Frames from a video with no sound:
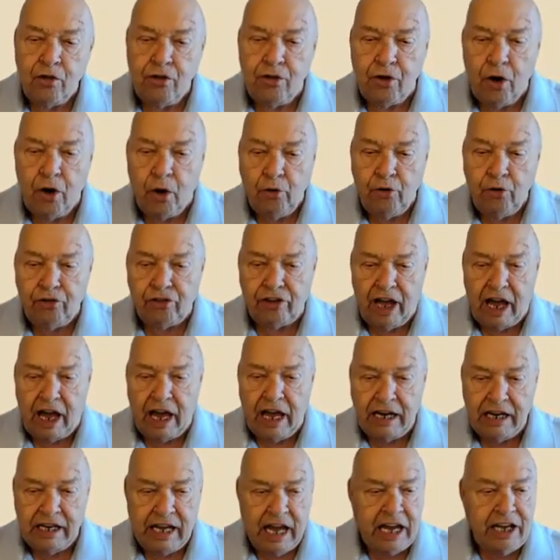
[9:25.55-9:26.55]
those
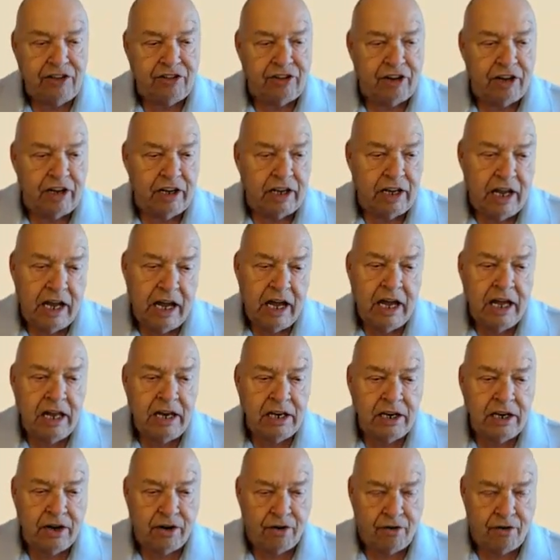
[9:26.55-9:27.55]
engaging
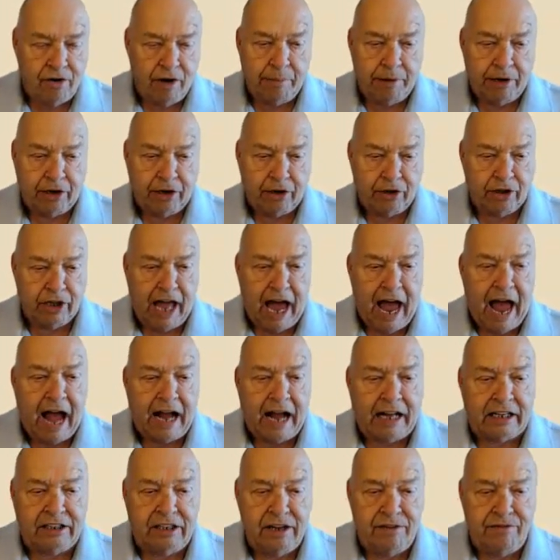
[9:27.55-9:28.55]
in criminal
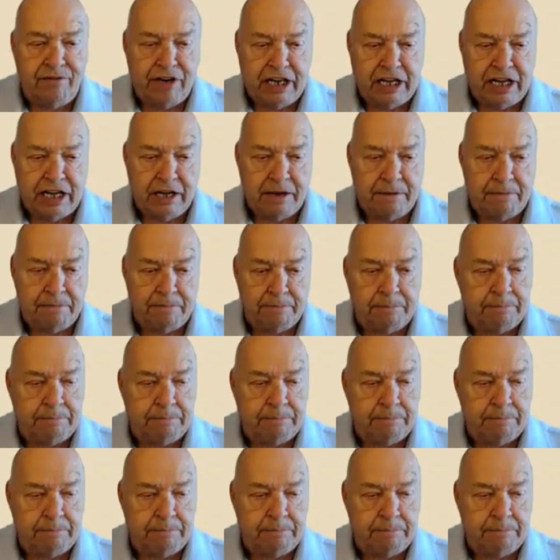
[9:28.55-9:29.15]
activity.